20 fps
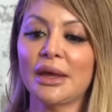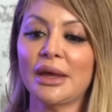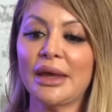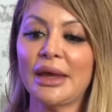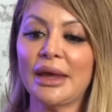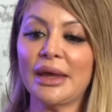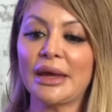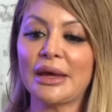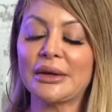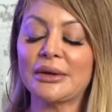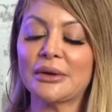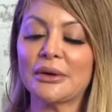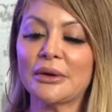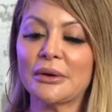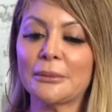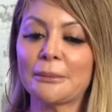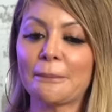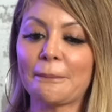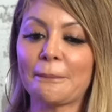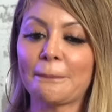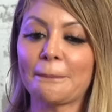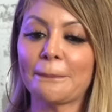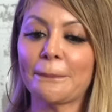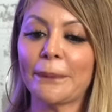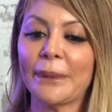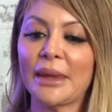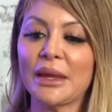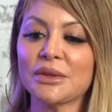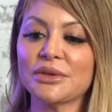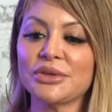And
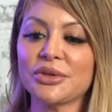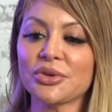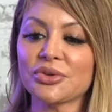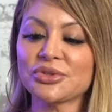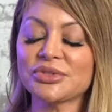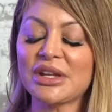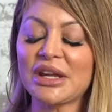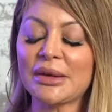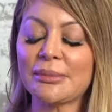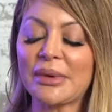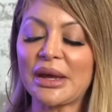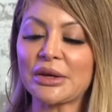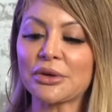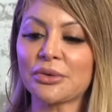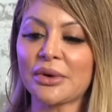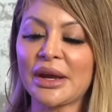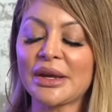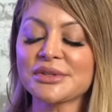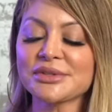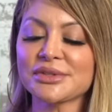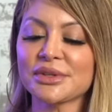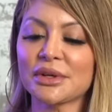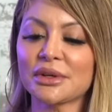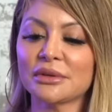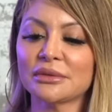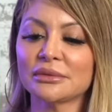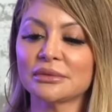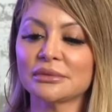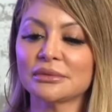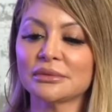the other day, my
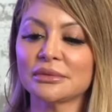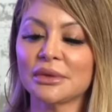grandson,